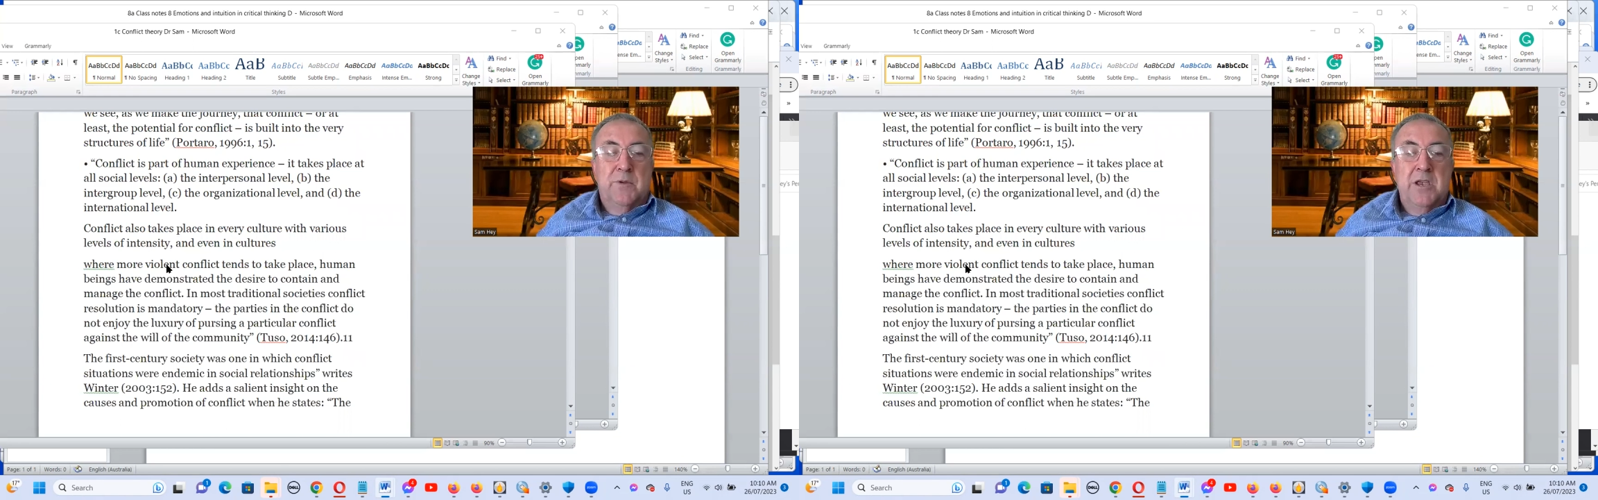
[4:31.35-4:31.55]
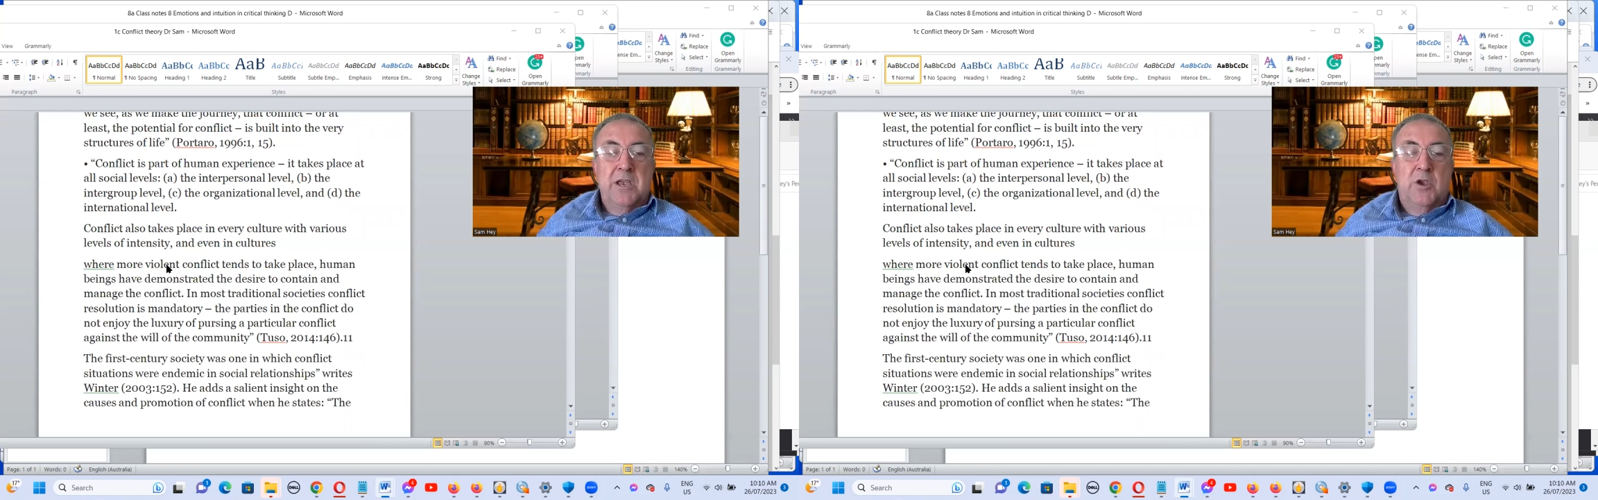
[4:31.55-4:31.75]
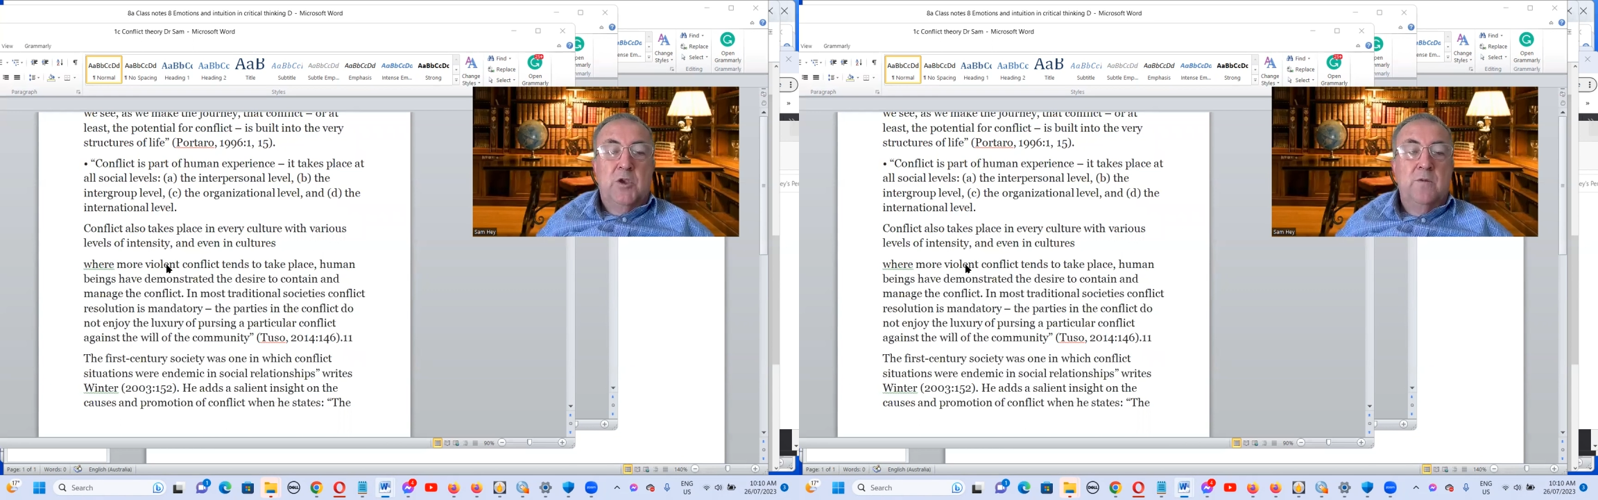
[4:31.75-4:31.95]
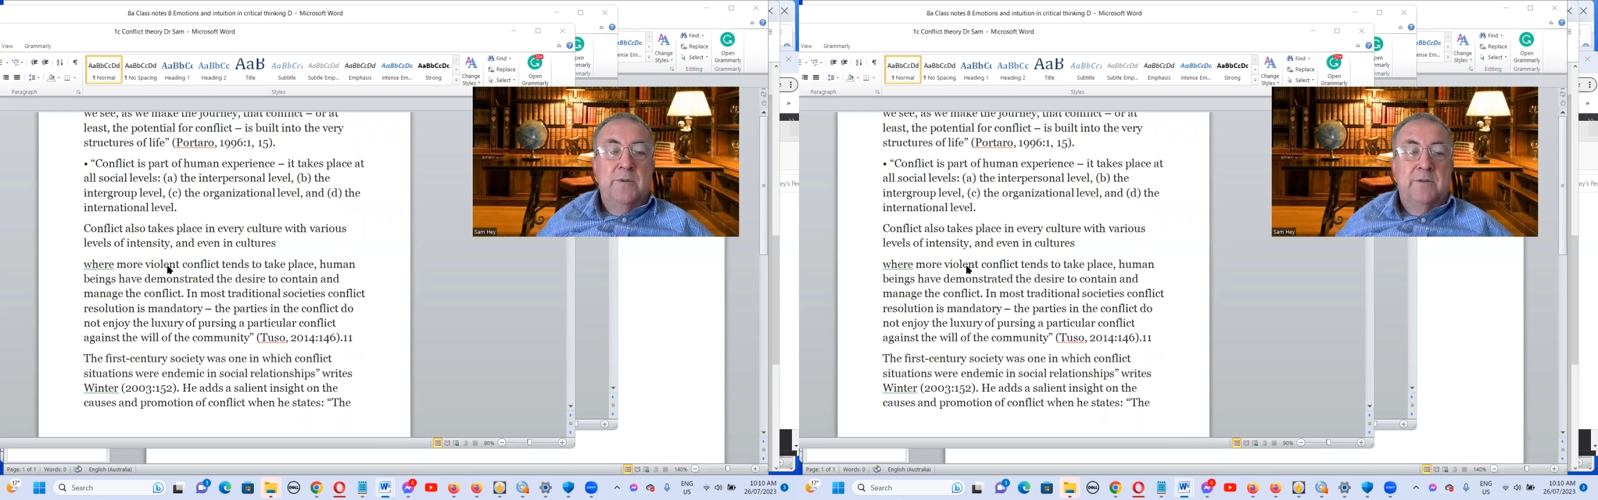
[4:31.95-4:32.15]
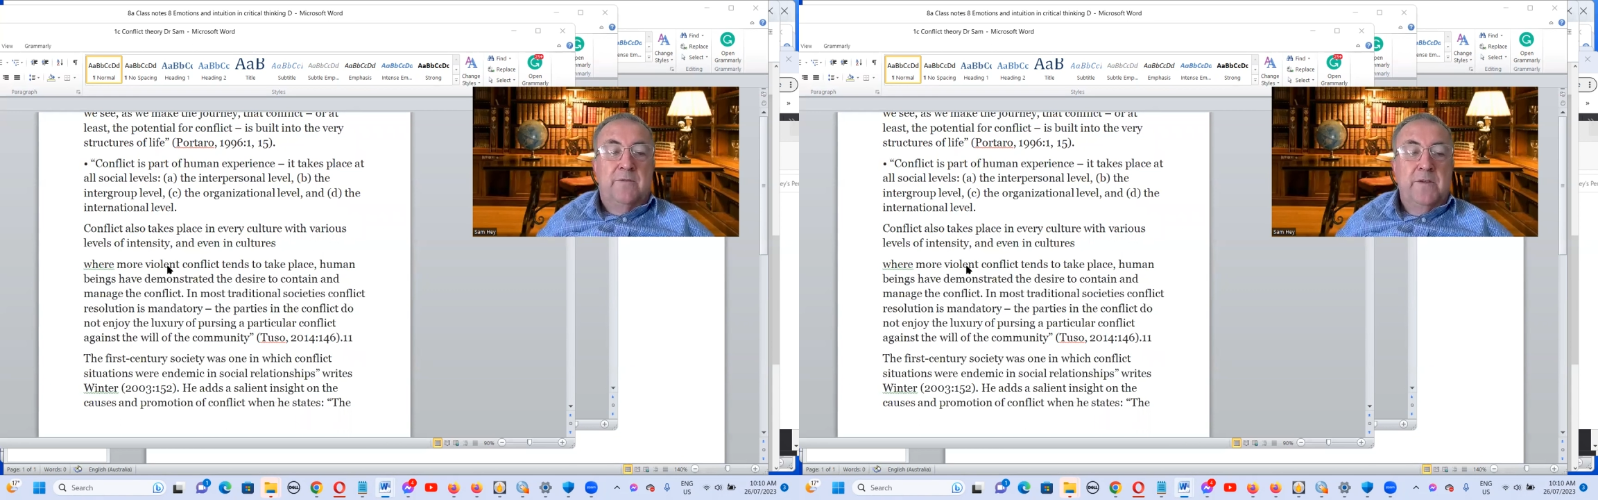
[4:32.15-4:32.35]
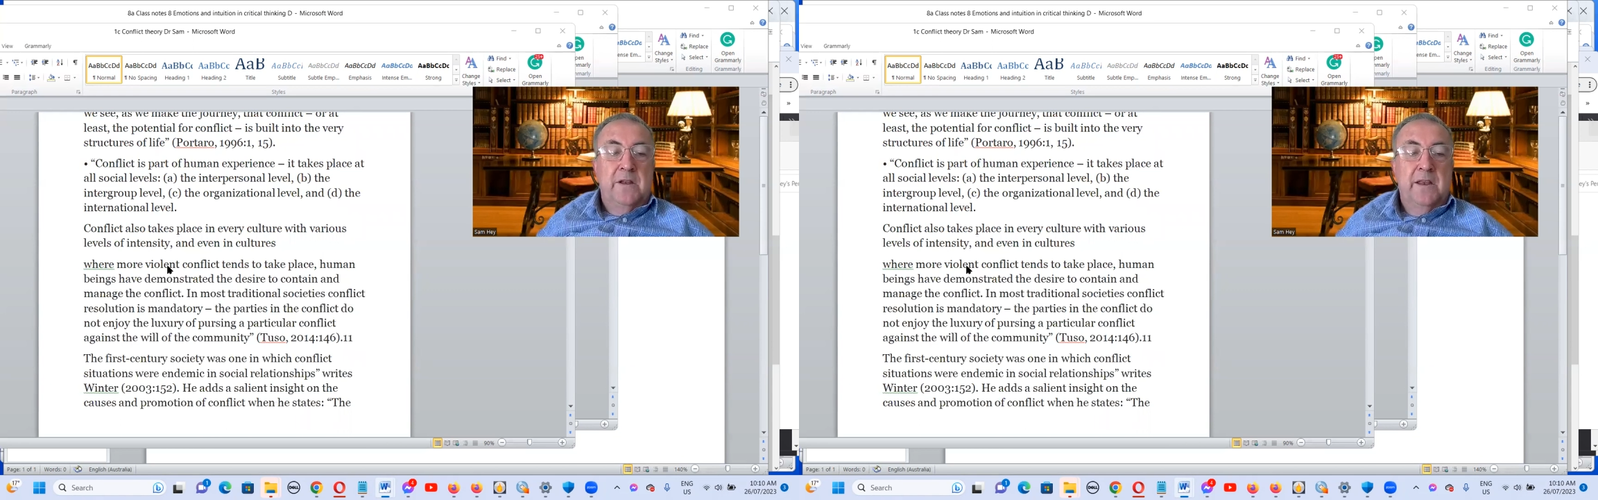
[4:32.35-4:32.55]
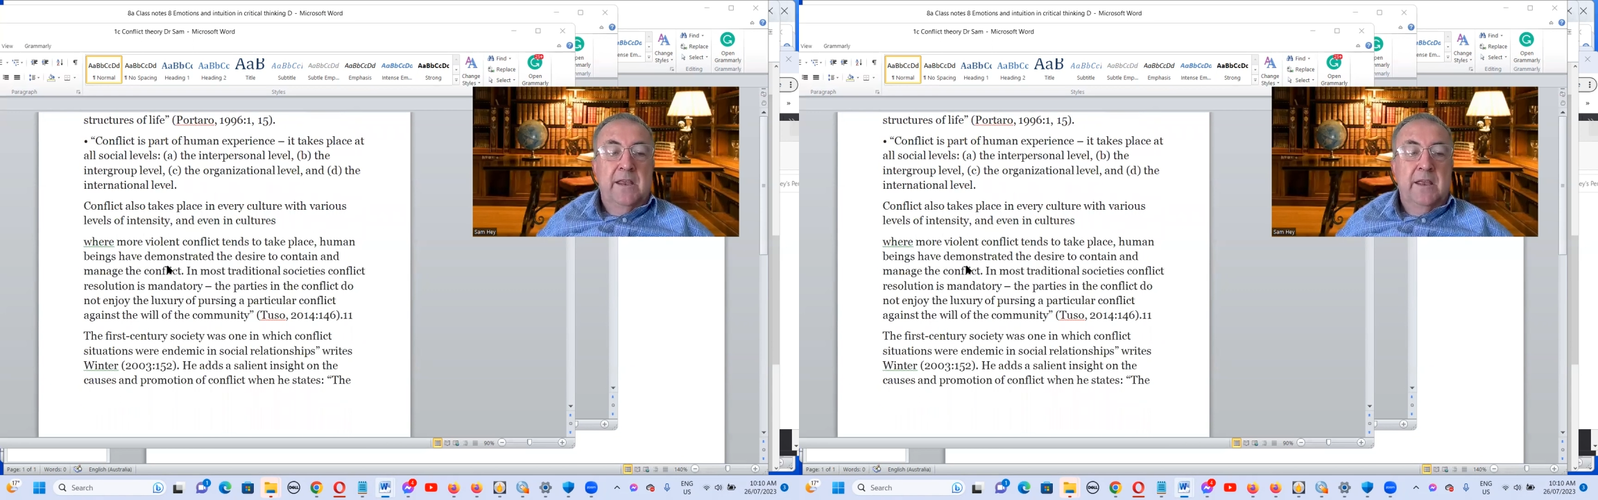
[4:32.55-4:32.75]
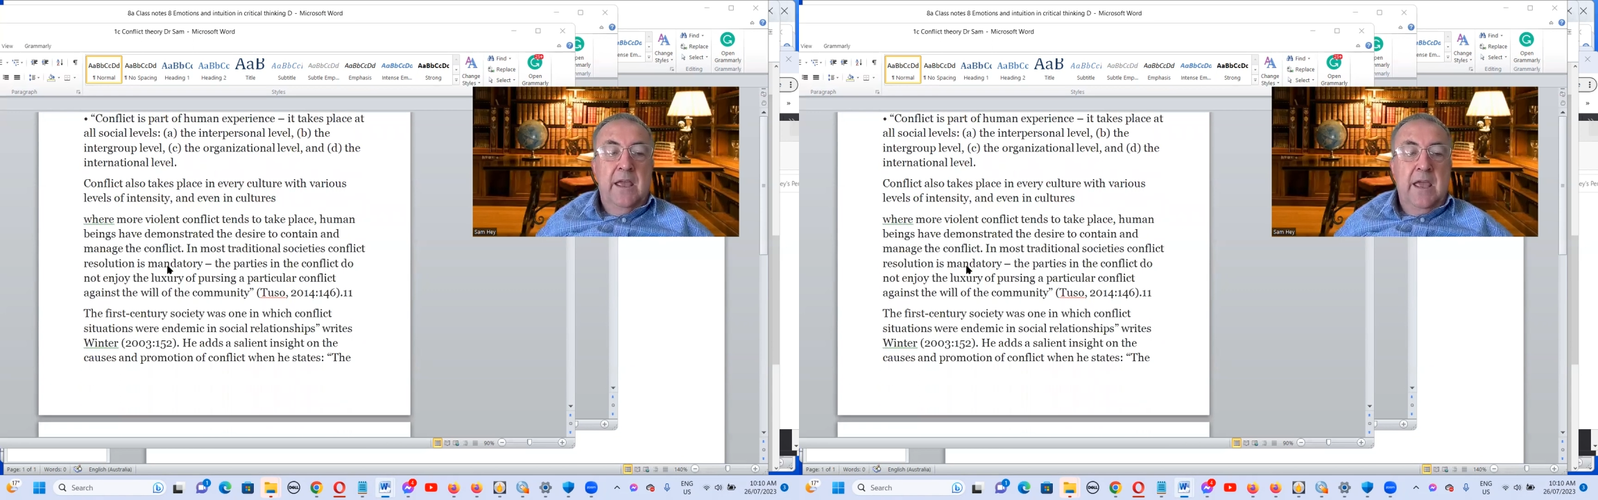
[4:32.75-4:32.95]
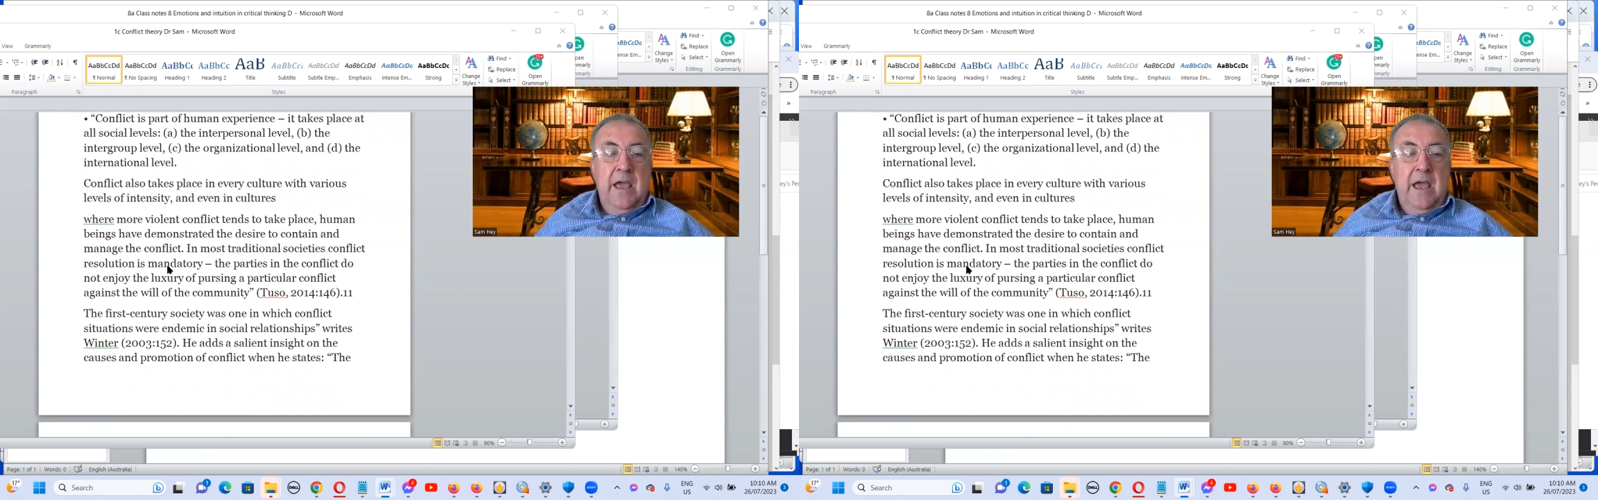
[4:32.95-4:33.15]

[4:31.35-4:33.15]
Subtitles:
being human, feeling